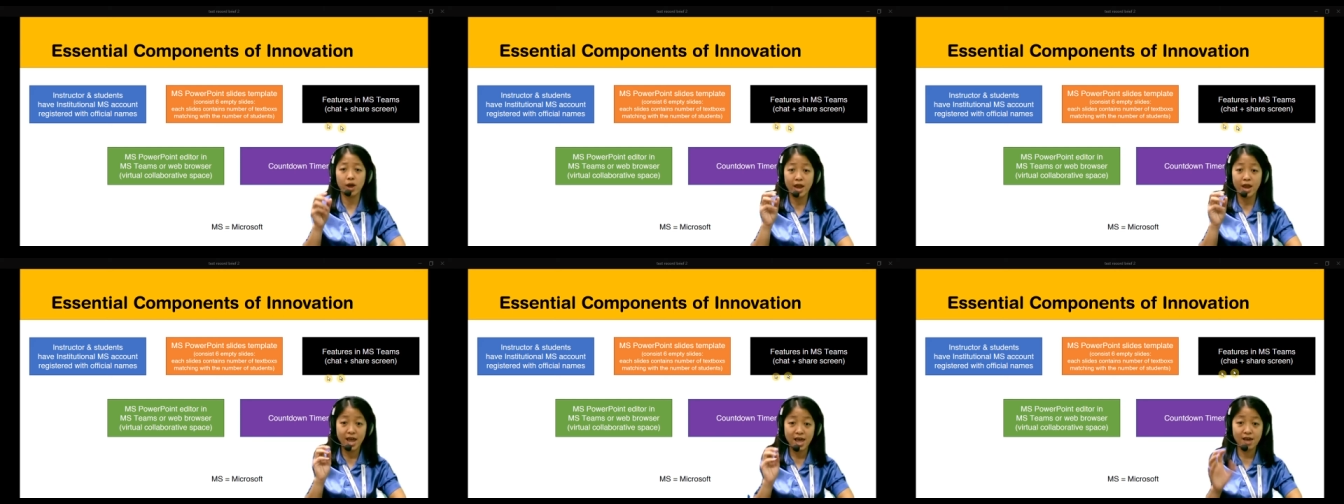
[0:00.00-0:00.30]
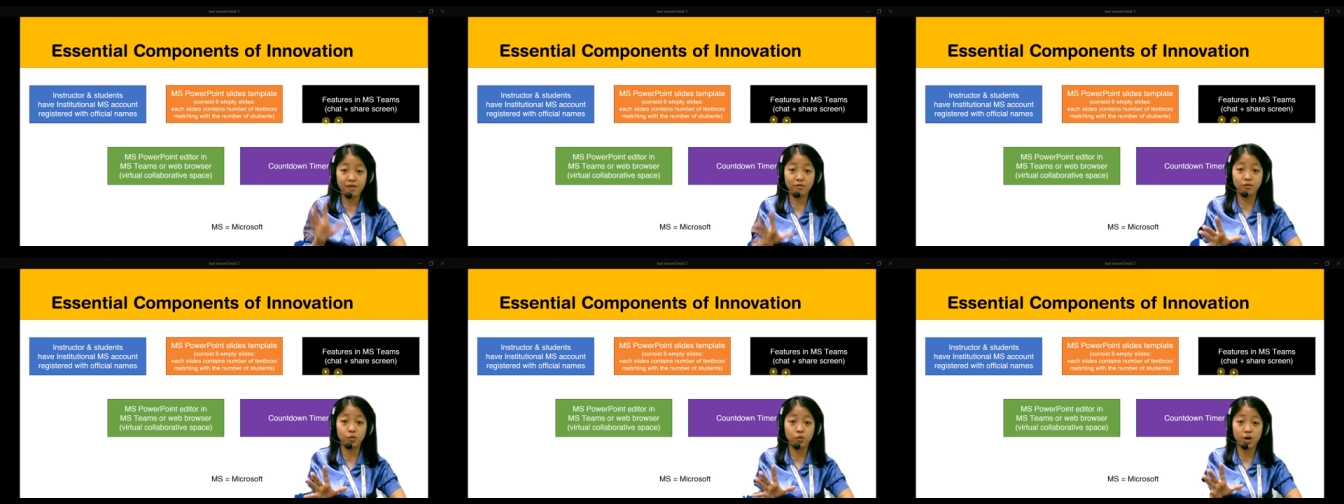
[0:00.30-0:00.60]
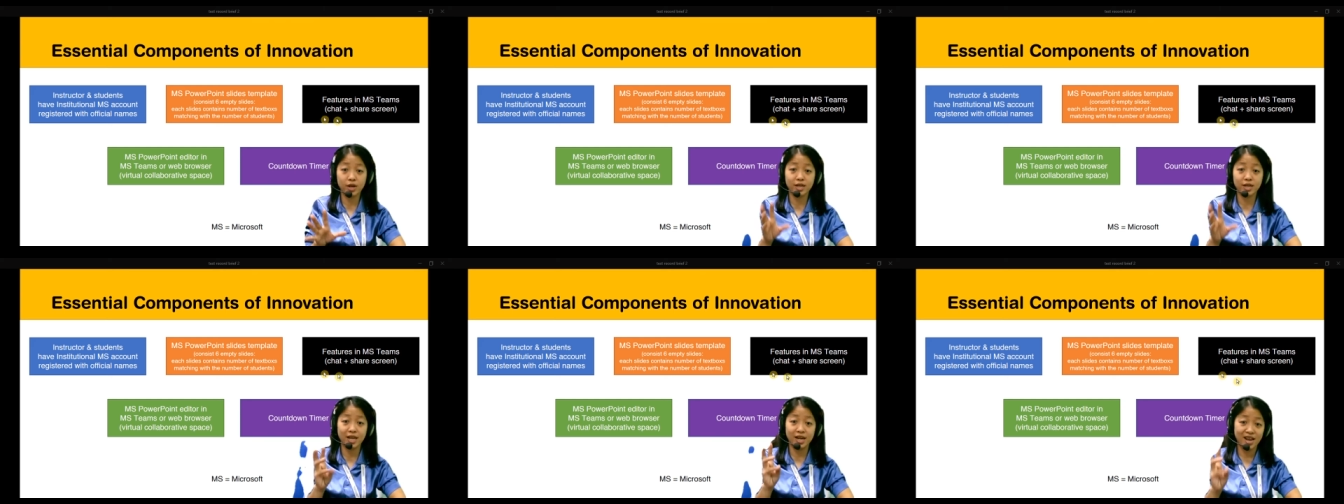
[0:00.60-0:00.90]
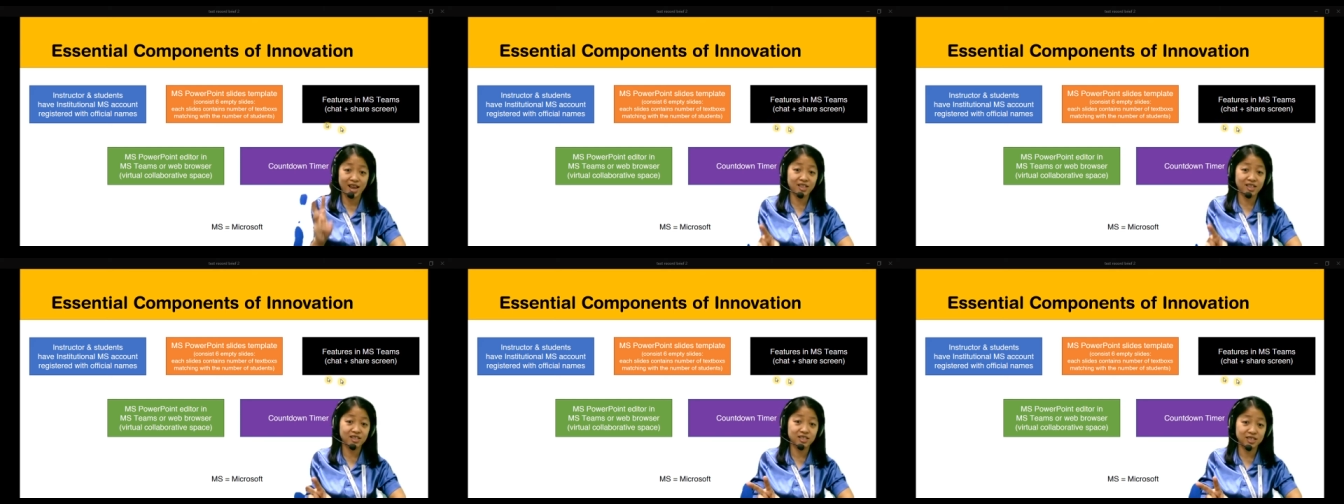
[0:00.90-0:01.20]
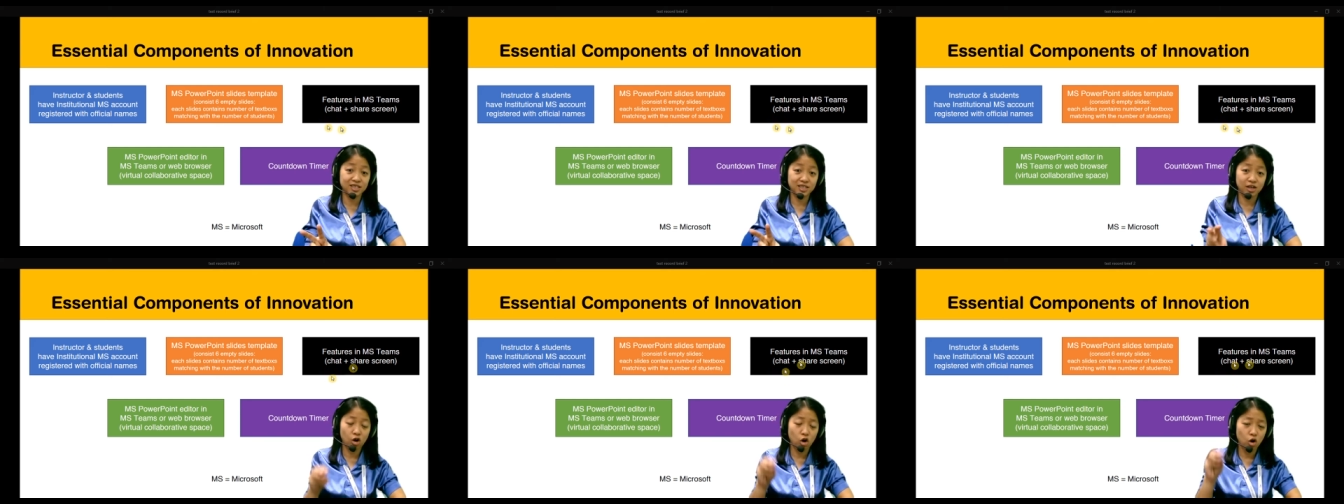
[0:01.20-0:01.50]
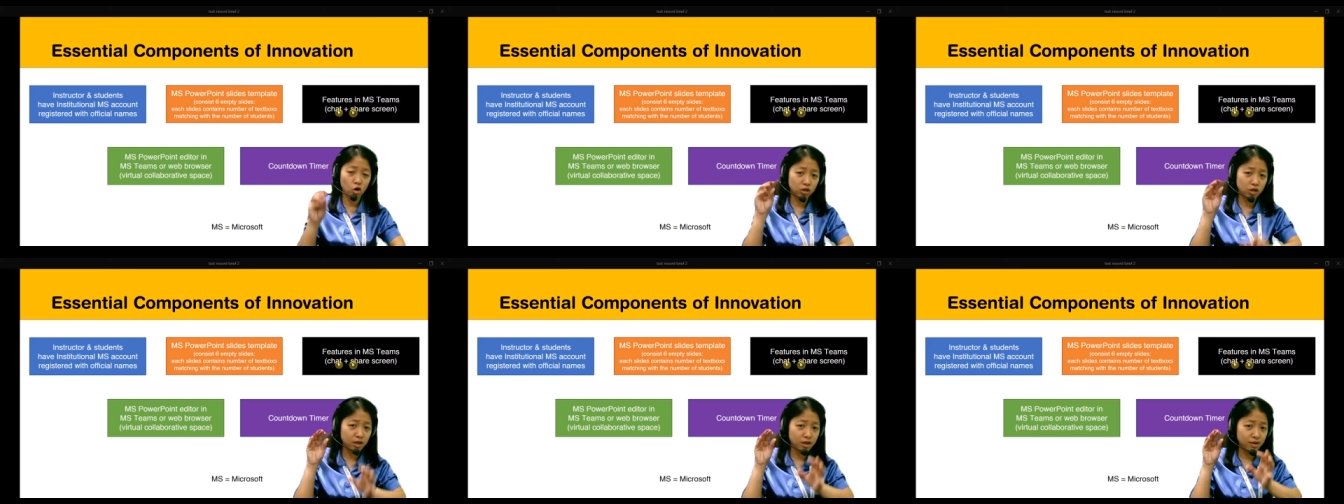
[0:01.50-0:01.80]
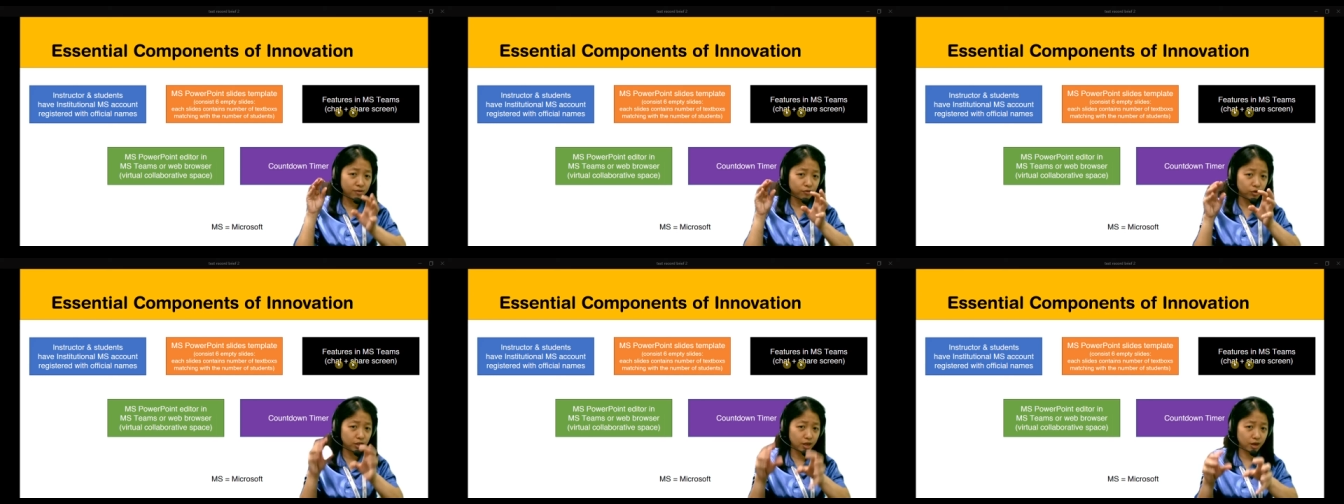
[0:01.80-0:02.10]
everyone can enter only
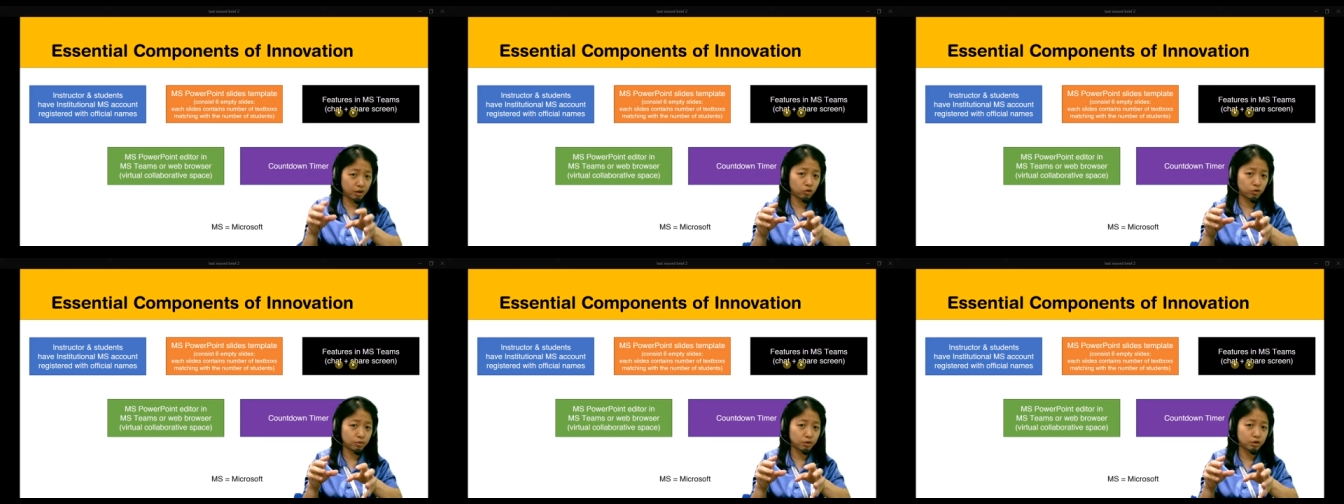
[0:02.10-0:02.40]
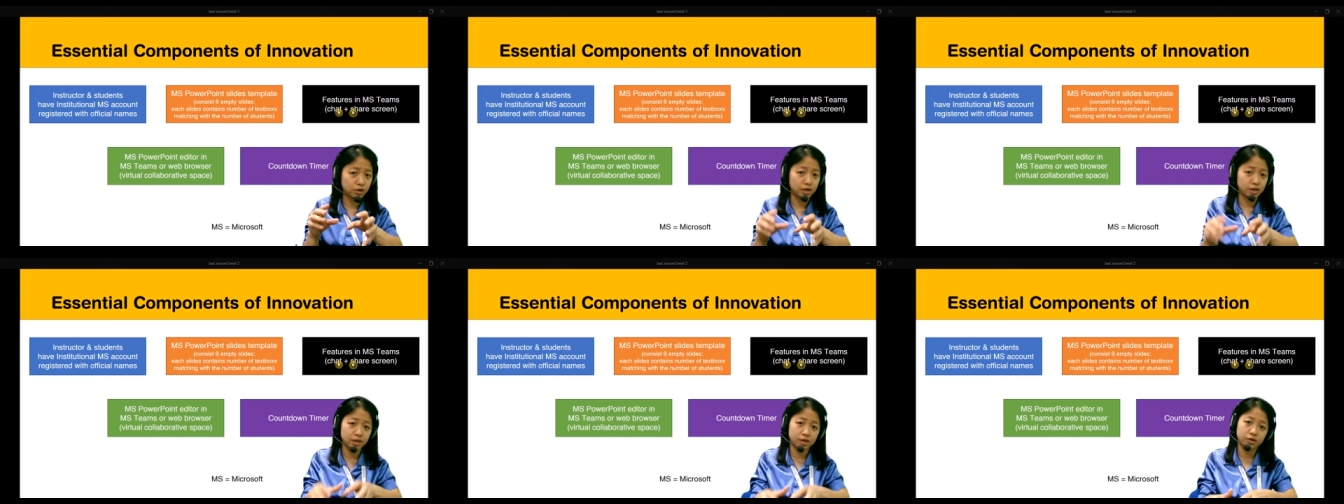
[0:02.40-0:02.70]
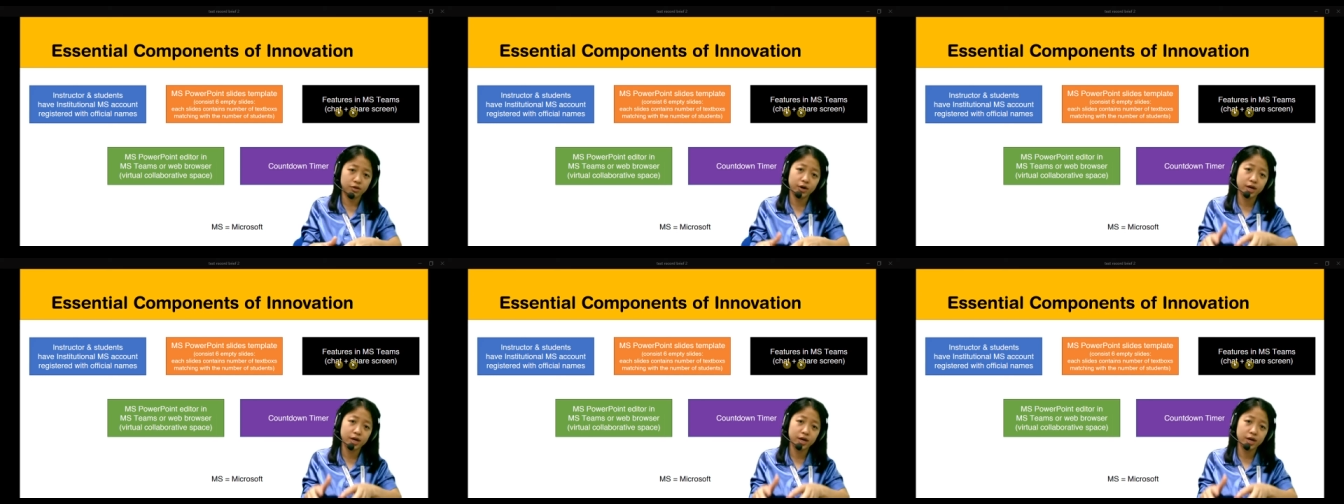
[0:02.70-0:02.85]
for that group only, right?